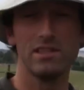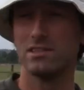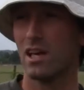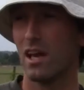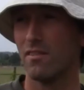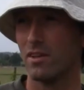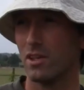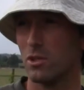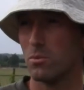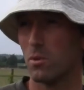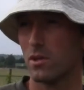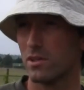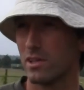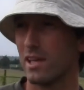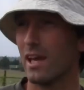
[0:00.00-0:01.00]
saving, you
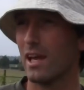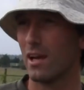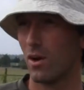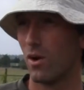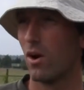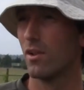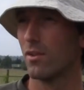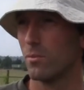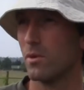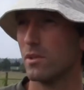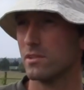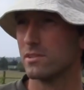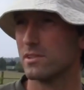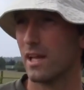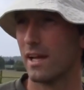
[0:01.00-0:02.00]
want to kill all the
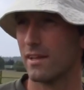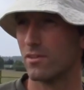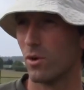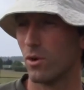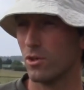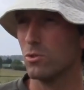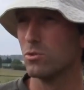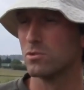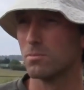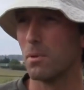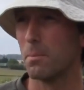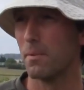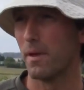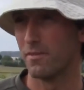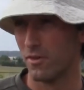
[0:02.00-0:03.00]
ones that, or use them up
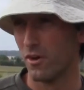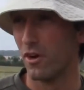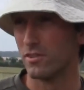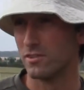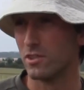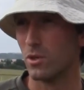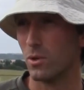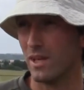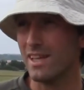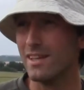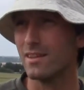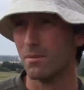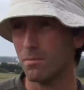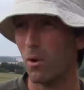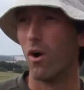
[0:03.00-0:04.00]
first, eat
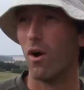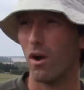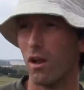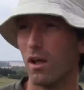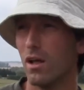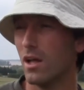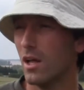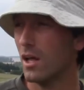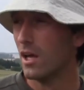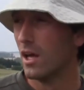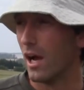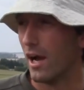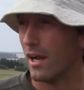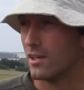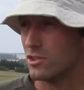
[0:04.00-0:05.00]
them all.
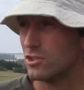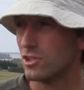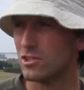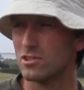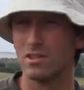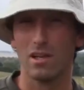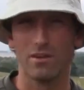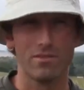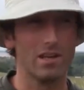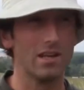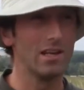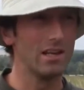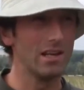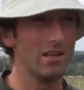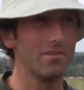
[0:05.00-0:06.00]
And just
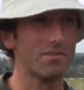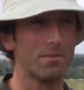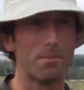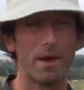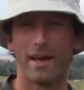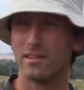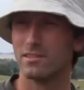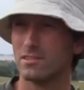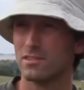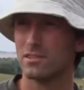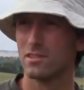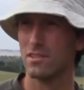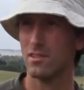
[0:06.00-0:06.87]
really leave the best.